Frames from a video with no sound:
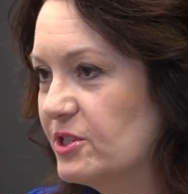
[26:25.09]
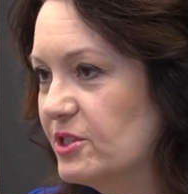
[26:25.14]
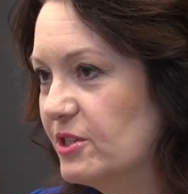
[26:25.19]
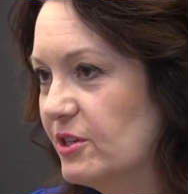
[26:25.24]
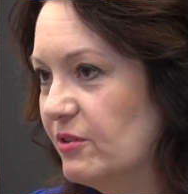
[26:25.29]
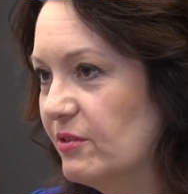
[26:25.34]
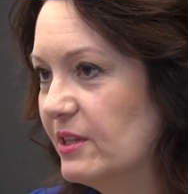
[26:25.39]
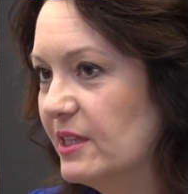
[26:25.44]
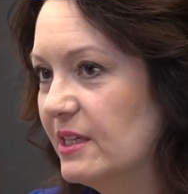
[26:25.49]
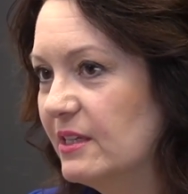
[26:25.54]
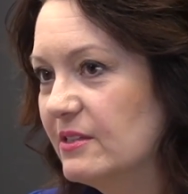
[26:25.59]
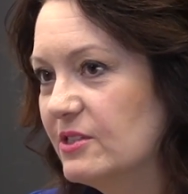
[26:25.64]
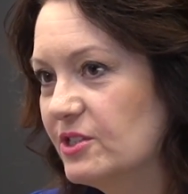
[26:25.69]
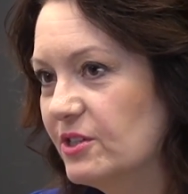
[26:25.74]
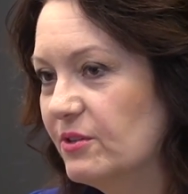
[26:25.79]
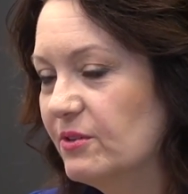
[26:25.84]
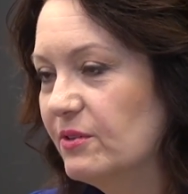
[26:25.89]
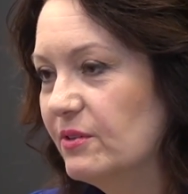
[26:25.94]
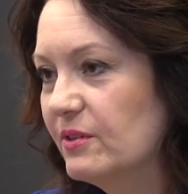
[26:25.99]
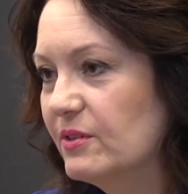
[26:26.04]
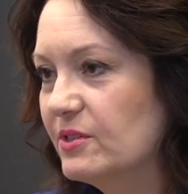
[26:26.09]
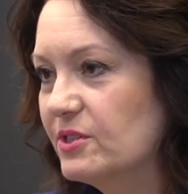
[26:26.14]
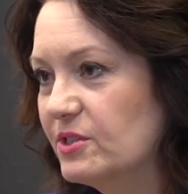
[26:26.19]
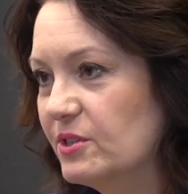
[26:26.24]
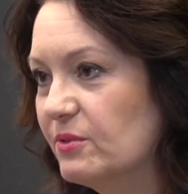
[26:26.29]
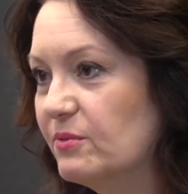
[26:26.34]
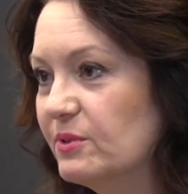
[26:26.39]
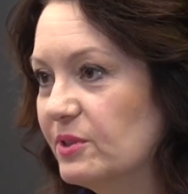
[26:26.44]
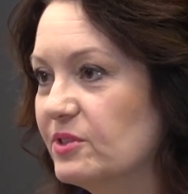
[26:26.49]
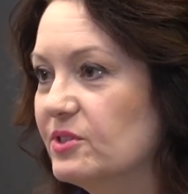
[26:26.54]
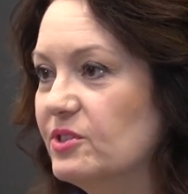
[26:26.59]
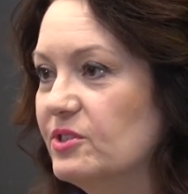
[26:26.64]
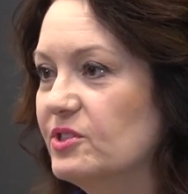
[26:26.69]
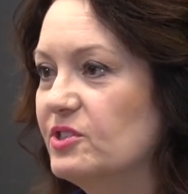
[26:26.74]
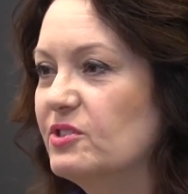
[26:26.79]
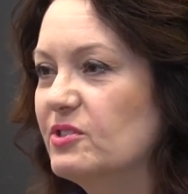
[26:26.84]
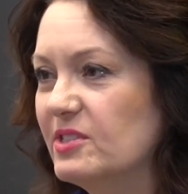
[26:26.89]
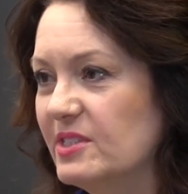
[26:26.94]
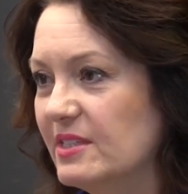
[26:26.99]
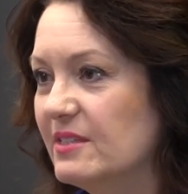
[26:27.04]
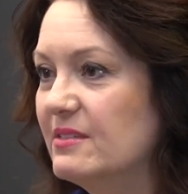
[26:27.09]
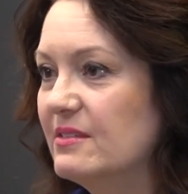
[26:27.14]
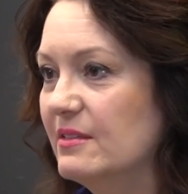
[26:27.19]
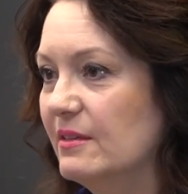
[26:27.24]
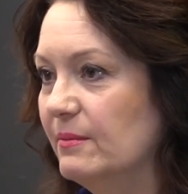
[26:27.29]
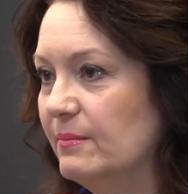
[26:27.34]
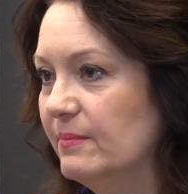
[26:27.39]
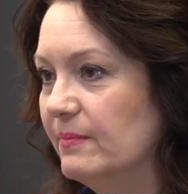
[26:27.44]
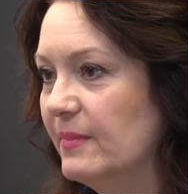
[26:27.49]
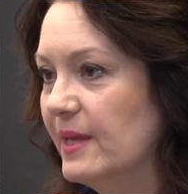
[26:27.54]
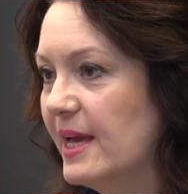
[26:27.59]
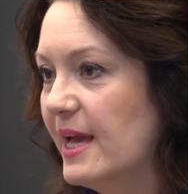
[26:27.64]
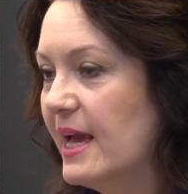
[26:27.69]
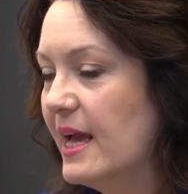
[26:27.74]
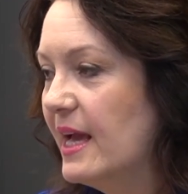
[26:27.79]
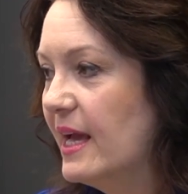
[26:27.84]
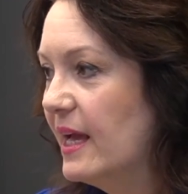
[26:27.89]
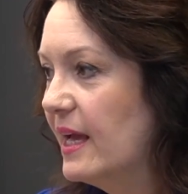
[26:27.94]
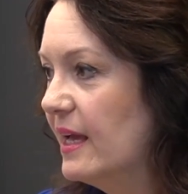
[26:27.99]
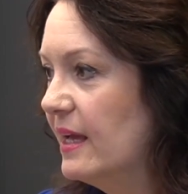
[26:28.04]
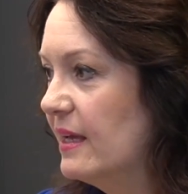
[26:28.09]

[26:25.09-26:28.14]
show realtors your system.